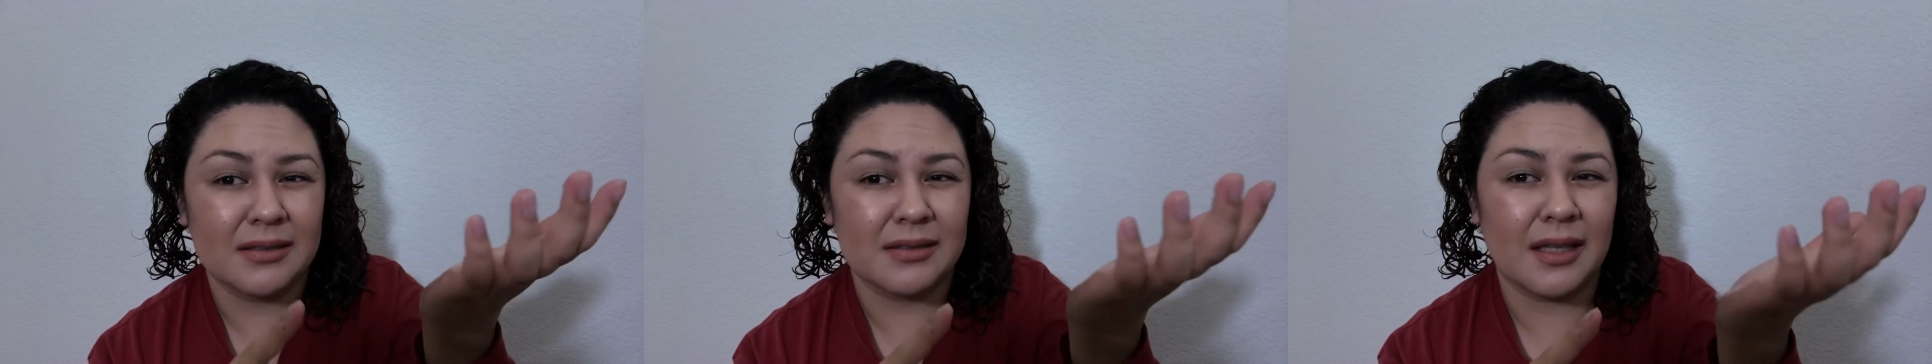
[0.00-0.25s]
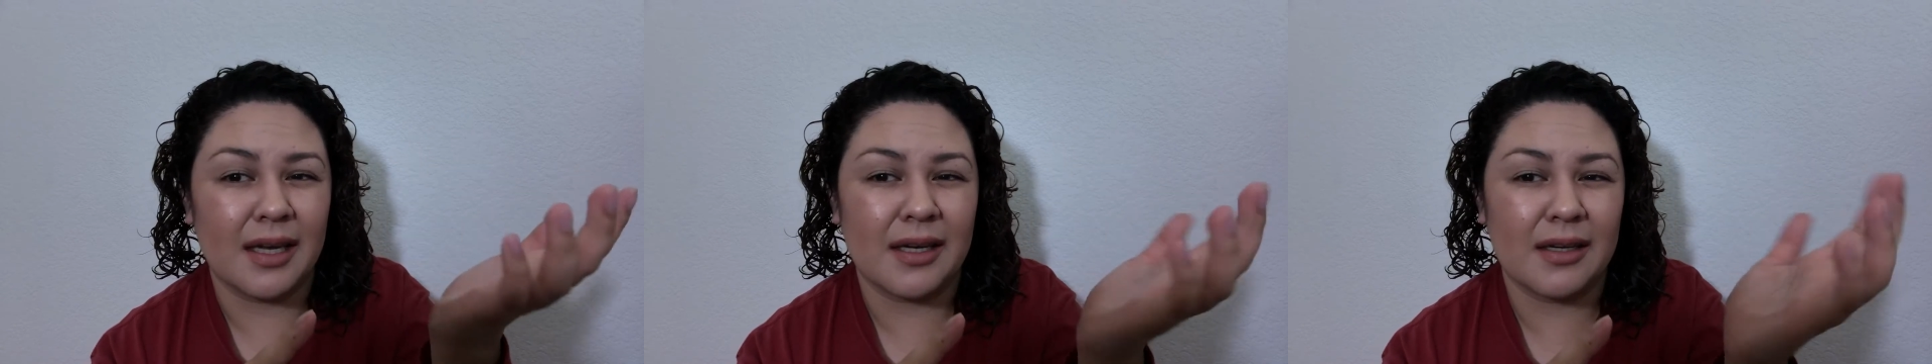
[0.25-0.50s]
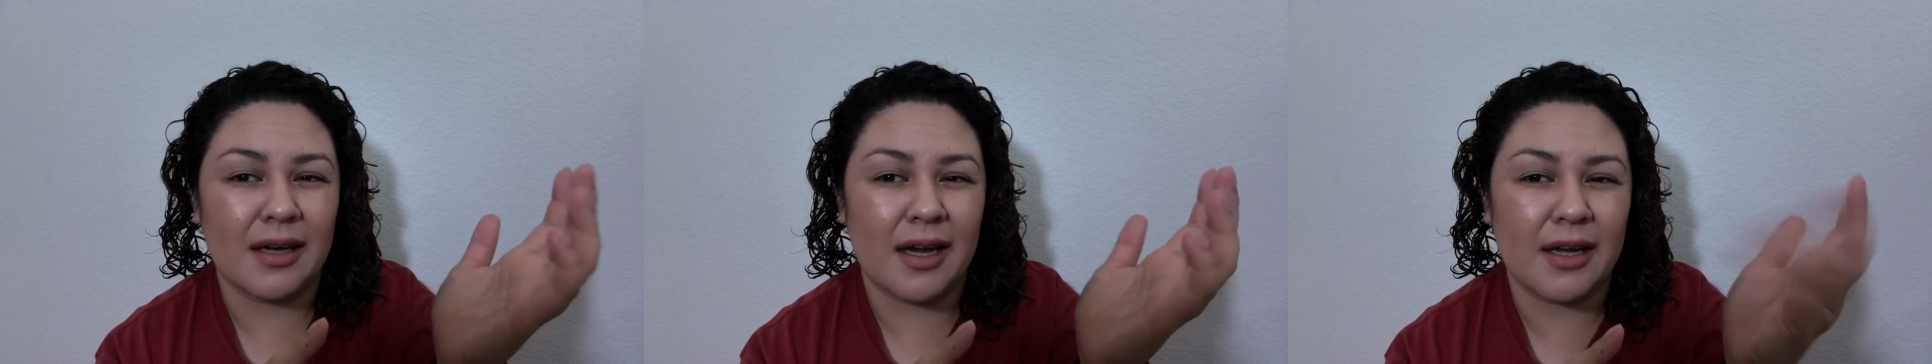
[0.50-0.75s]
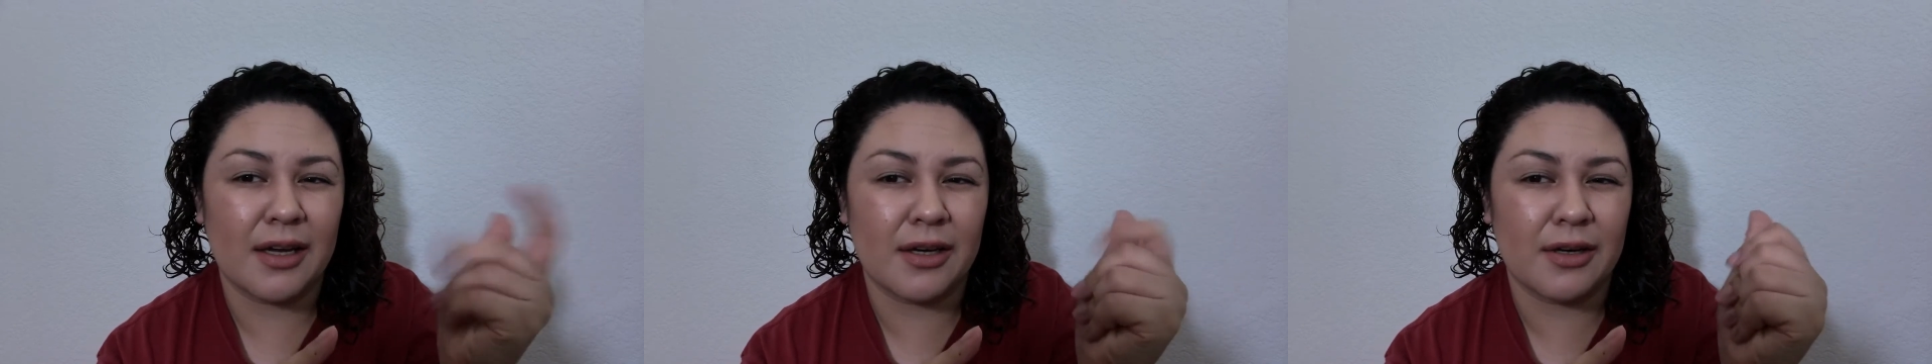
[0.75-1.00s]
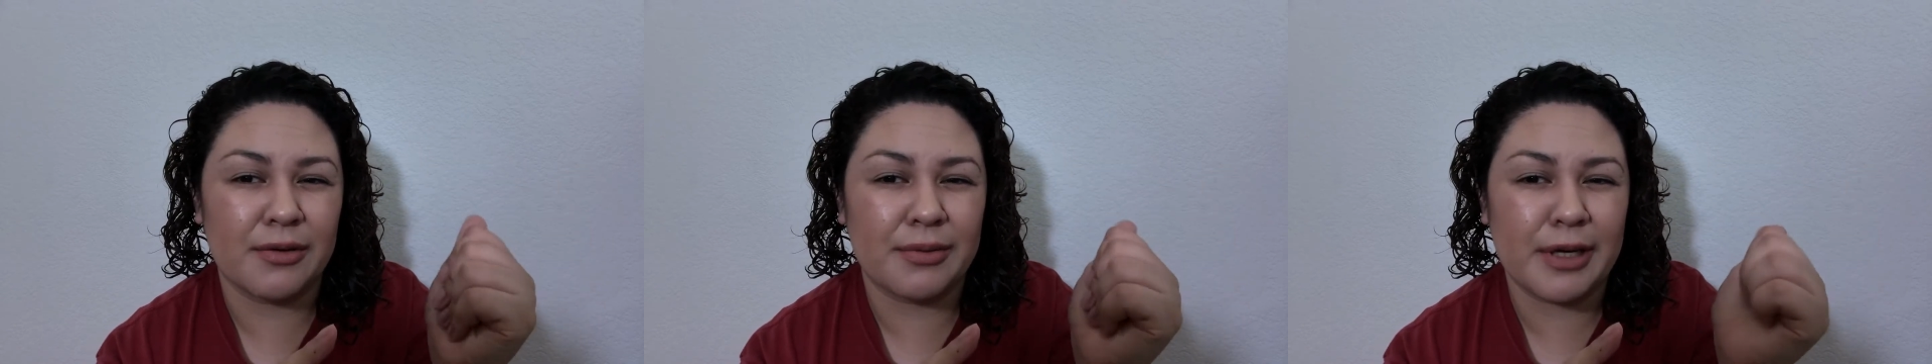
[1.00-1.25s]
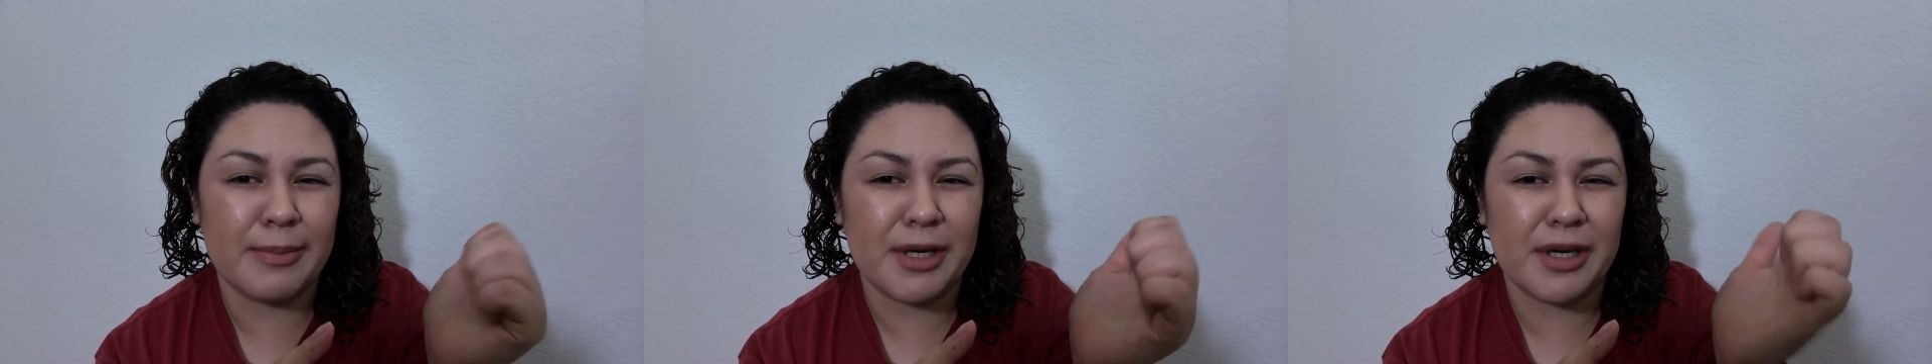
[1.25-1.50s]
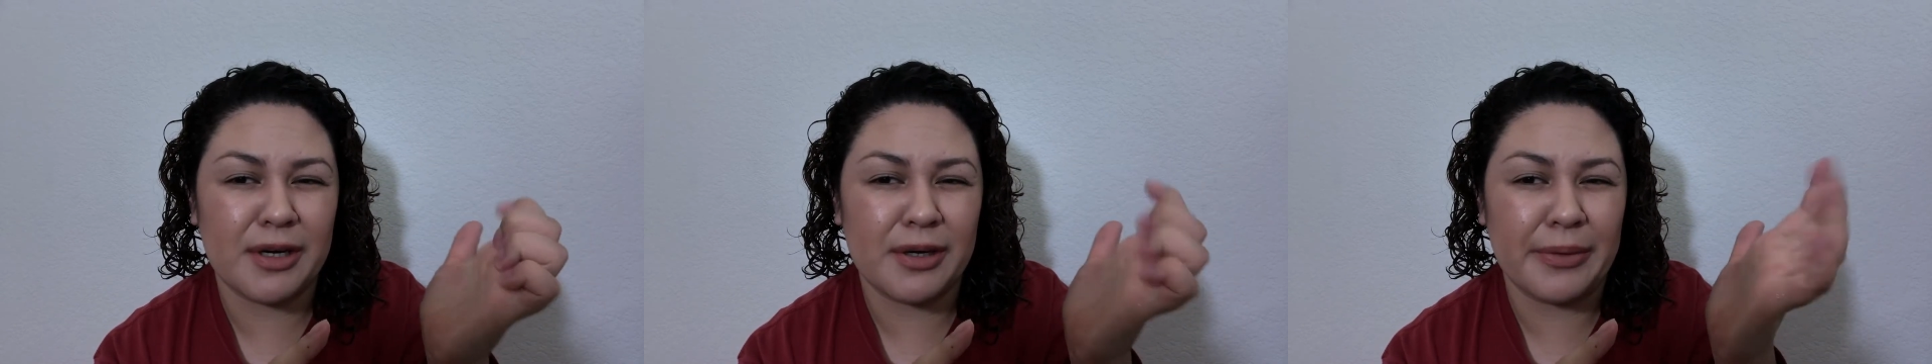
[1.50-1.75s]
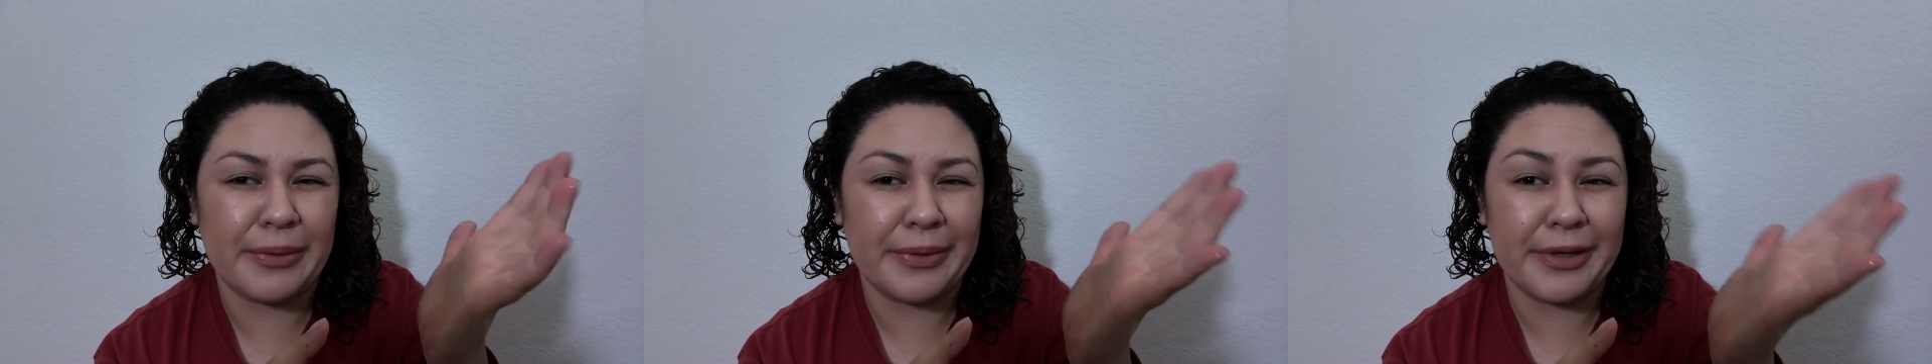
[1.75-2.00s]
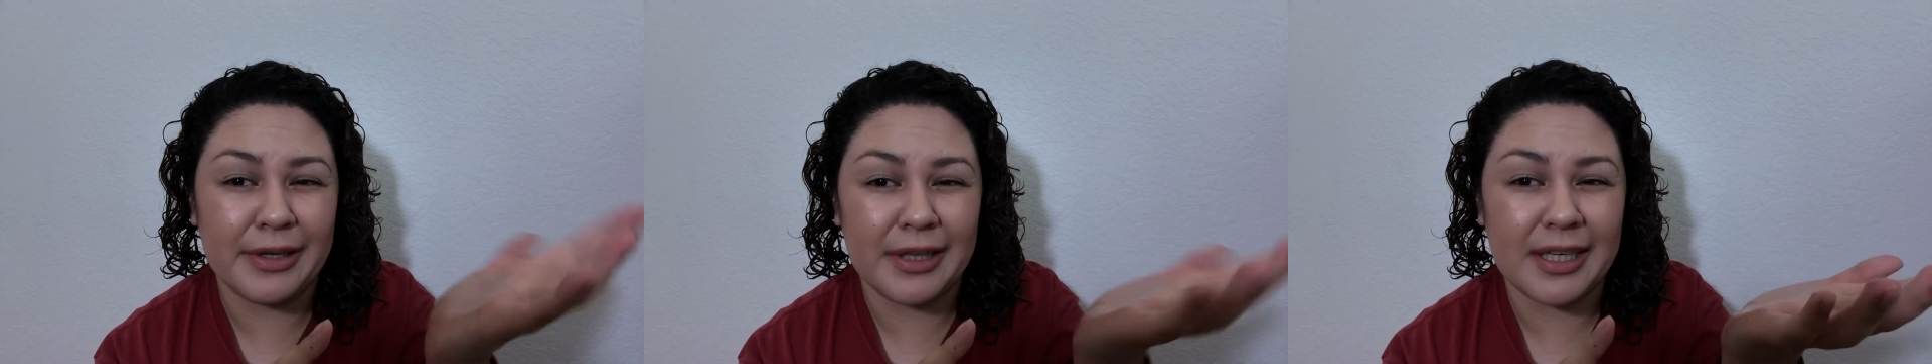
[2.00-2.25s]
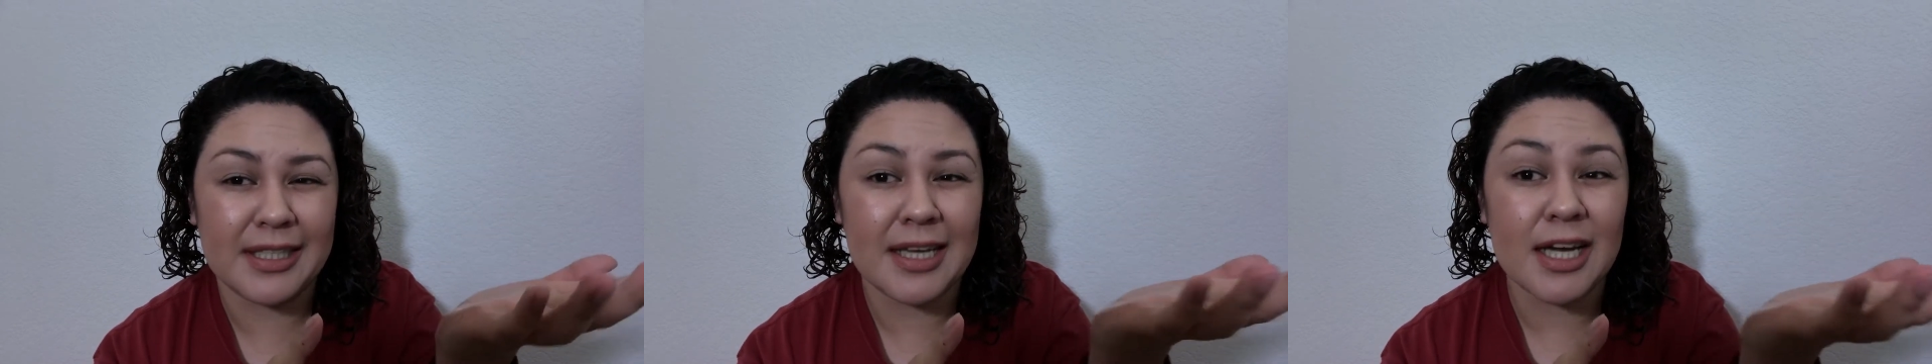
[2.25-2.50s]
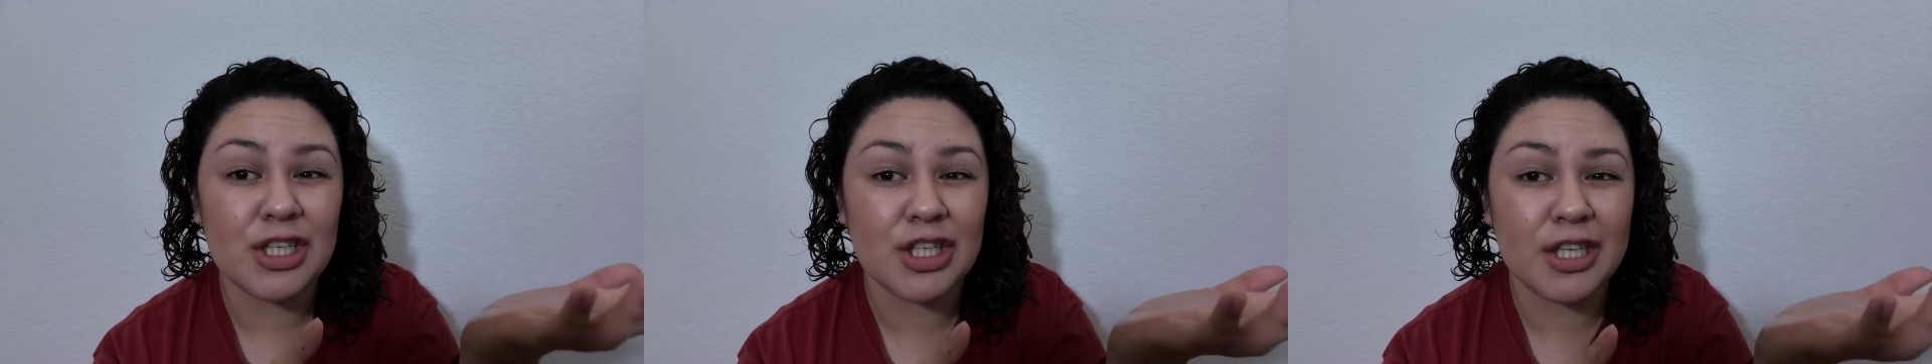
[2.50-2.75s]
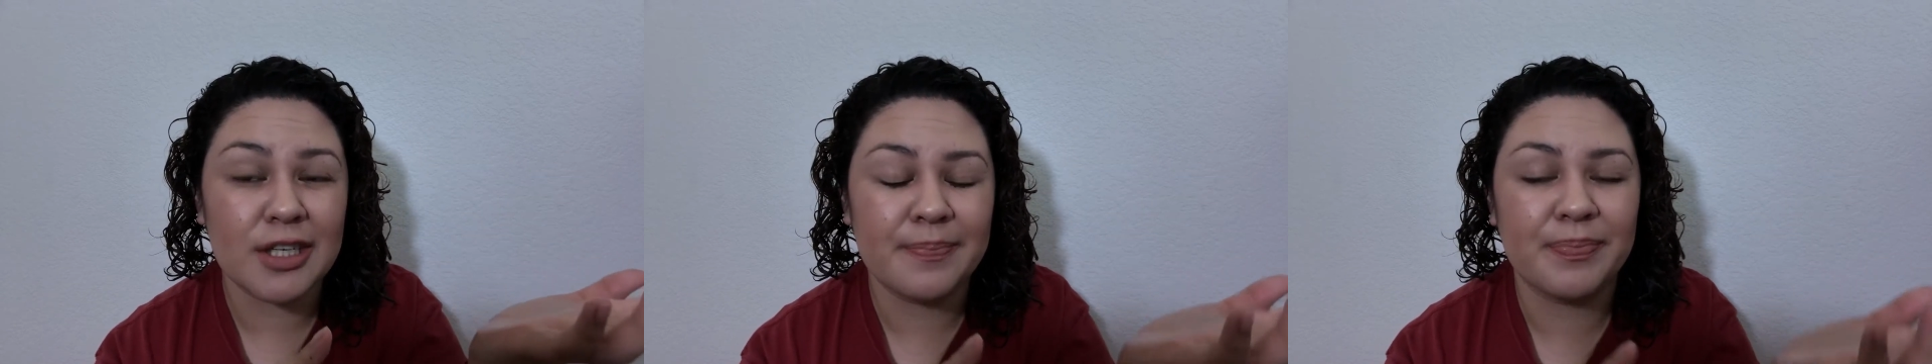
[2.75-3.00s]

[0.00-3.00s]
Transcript: like kind of creamier, oily texture.